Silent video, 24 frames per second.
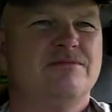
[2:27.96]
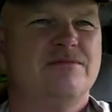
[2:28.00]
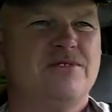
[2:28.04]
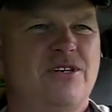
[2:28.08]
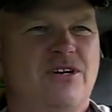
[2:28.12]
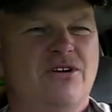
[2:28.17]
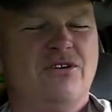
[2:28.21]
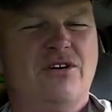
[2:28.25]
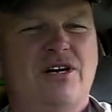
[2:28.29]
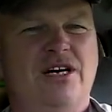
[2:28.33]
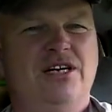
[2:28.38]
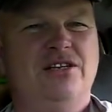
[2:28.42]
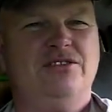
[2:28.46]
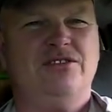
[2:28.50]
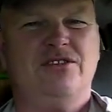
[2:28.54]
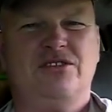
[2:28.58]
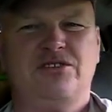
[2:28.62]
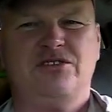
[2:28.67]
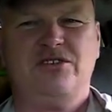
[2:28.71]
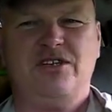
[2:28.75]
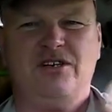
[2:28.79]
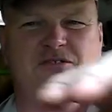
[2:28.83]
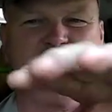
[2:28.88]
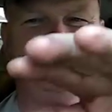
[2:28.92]
All kinds of
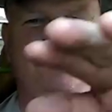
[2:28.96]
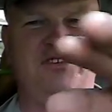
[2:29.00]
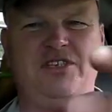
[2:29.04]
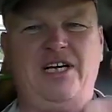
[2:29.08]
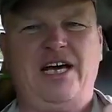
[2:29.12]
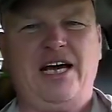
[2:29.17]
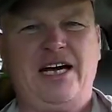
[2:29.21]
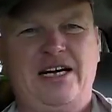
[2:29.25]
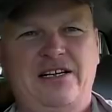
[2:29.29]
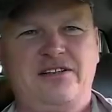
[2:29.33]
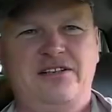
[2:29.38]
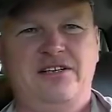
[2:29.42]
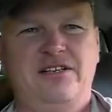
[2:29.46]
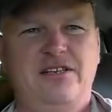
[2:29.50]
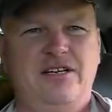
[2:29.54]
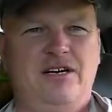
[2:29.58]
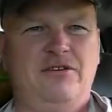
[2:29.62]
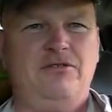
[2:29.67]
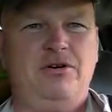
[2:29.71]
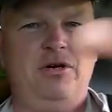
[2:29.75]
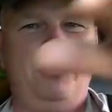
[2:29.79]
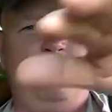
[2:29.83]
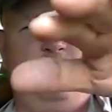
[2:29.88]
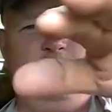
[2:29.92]
stuff stacked in
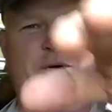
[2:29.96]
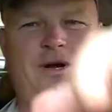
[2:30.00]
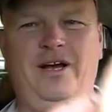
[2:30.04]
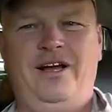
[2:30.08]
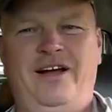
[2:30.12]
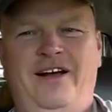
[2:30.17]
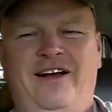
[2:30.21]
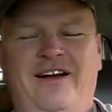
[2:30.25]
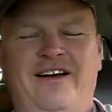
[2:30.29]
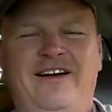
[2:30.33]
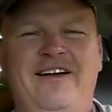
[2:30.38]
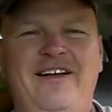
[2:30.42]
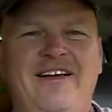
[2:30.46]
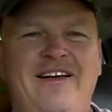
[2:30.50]
everywhere.